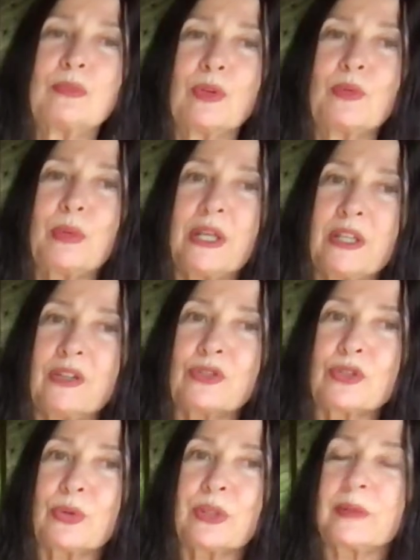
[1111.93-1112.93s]
or baking
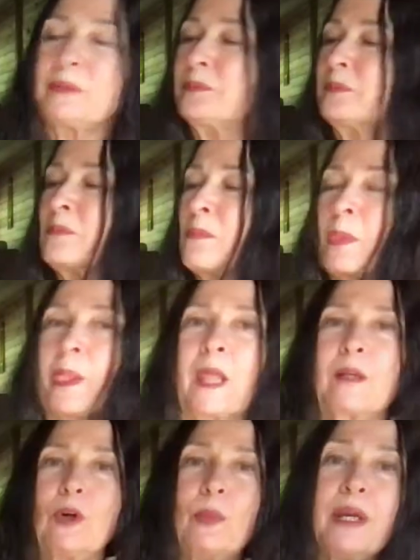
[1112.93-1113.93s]
soda
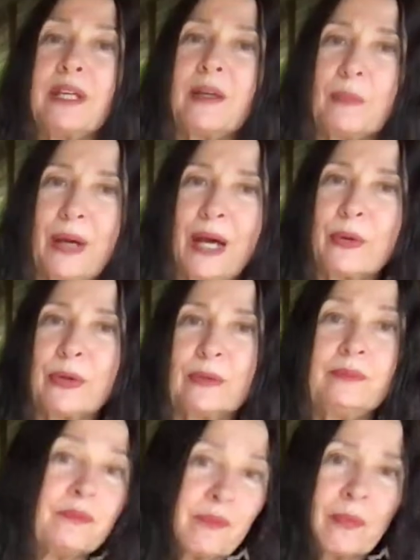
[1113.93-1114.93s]
or baking powder,
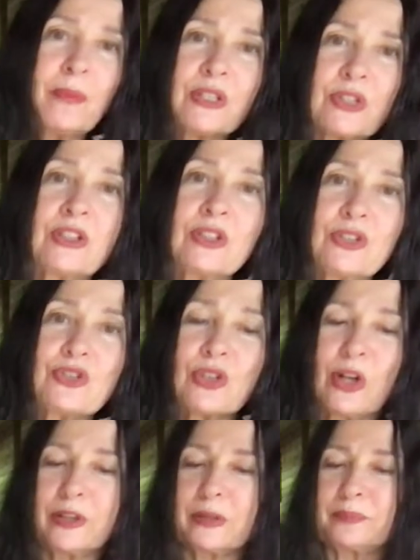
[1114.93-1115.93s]
basically salt.